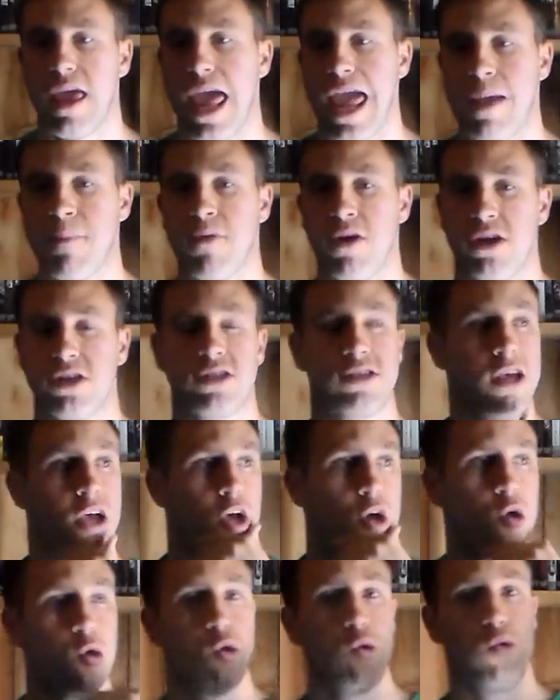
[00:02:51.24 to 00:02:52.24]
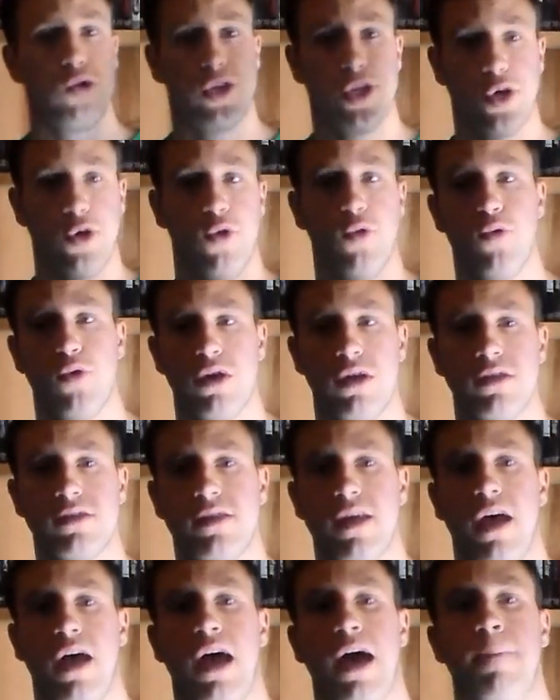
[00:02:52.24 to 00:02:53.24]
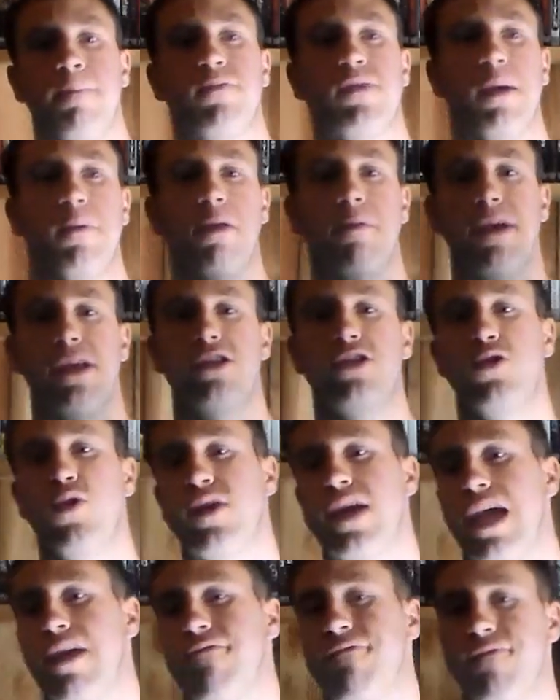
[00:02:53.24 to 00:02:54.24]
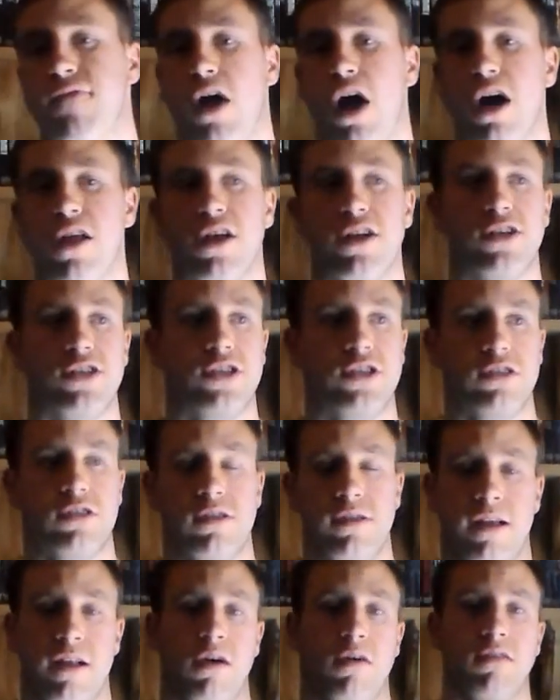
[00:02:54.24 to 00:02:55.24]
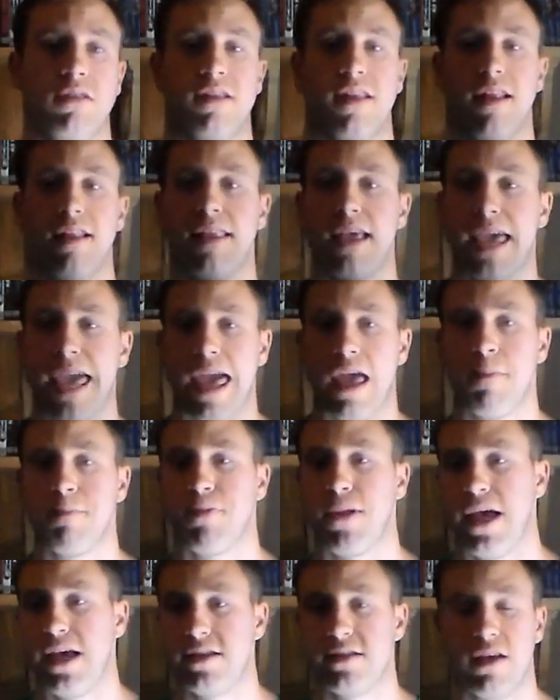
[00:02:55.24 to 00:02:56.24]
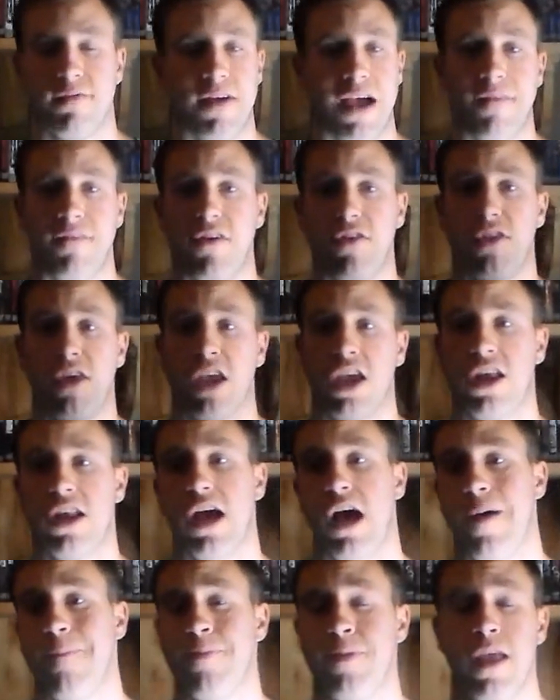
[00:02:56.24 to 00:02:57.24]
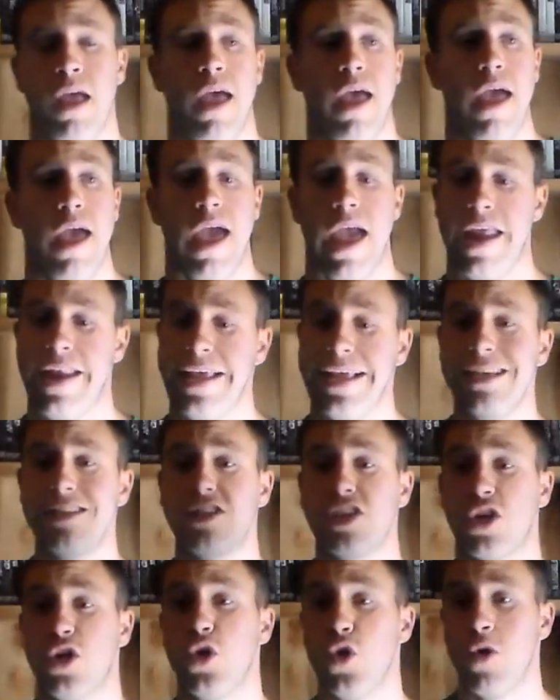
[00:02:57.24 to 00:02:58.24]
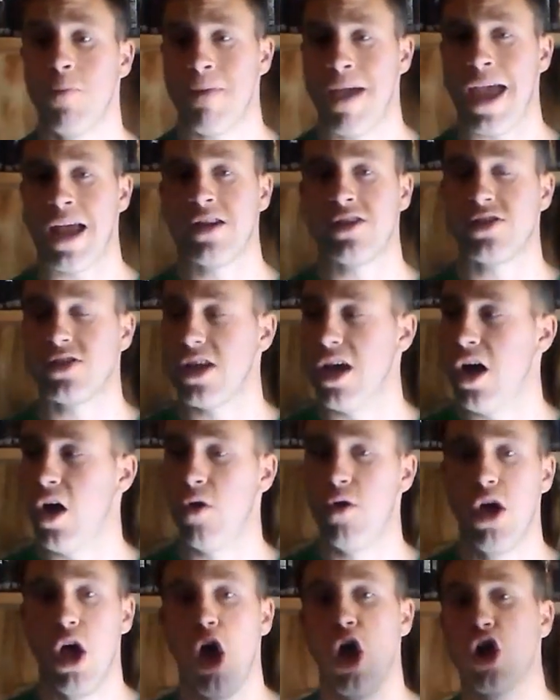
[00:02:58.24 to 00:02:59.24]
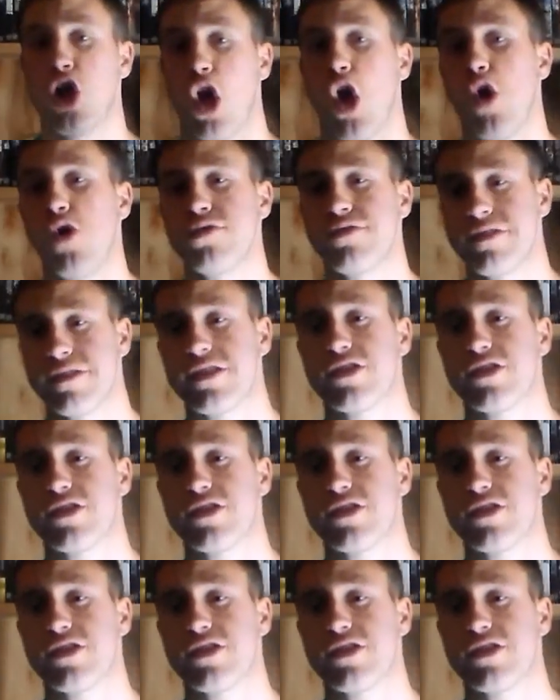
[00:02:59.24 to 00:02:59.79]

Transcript: gamers who do the um, WWE 2K all the you know the, the gameplays of everything, you know. And he's cool, man. So go